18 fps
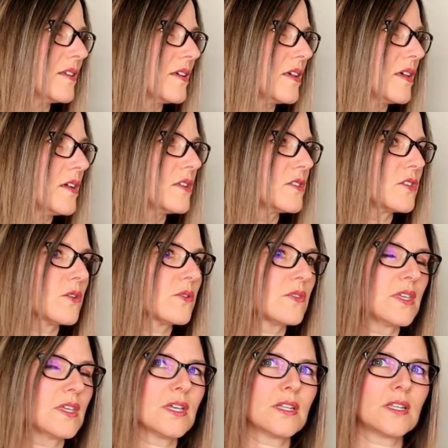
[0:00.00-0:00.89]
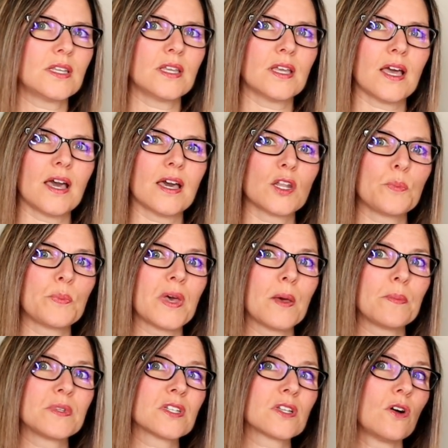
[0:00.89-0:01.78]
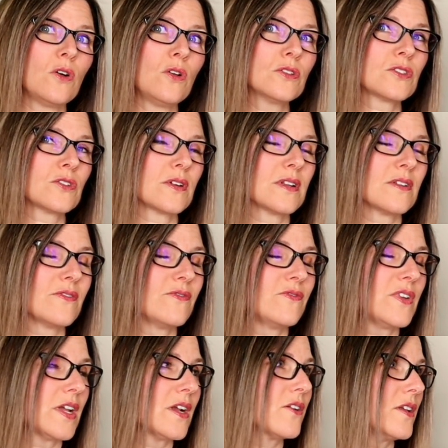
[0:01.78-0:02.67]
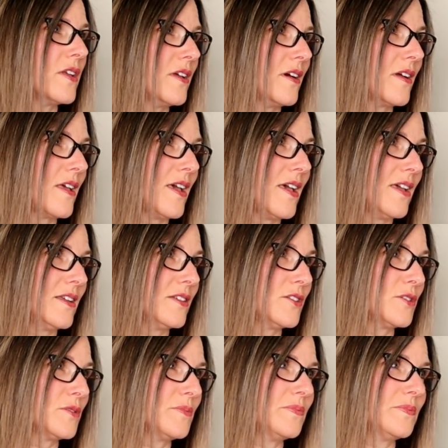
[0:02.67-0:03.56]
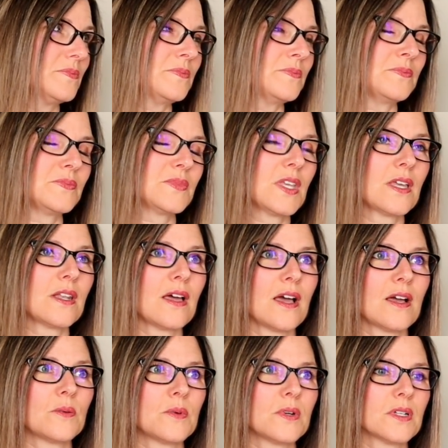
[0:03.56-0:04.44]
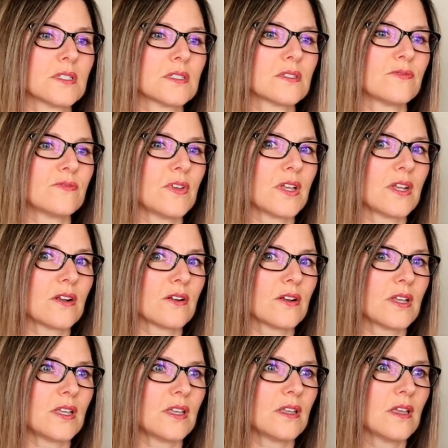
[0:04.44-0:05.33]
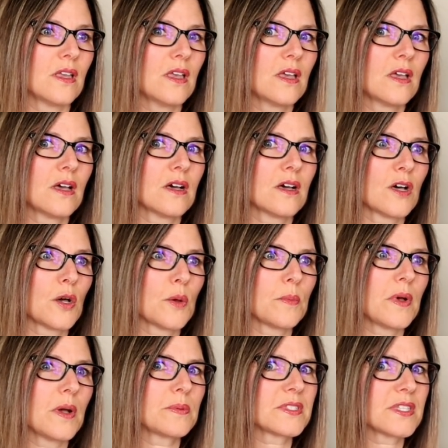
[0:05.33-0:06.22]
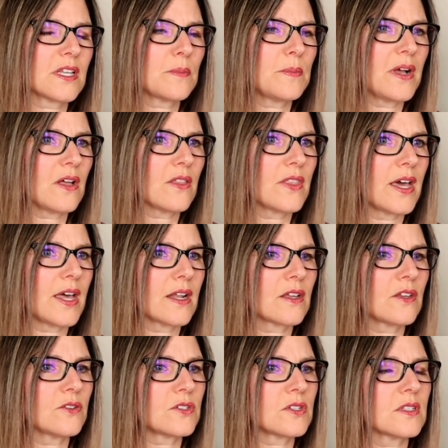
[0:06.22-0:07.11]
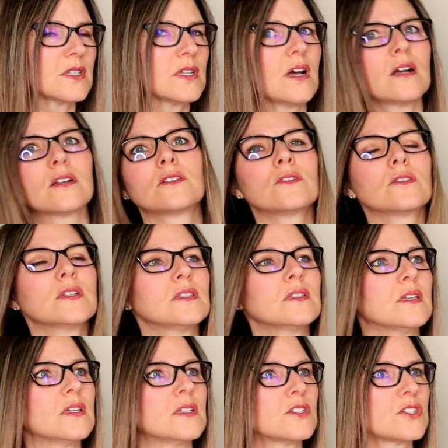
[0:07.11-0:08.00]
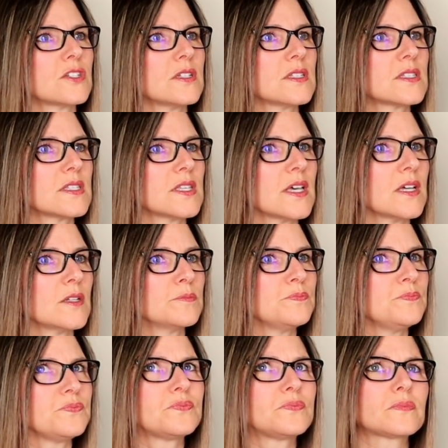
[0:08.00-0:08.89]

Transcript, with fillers: Wow. So then he had a peptic ulcer at a very young age. Oh, wow. and I was very um, upset about that. I go to the doctor, and, and she said,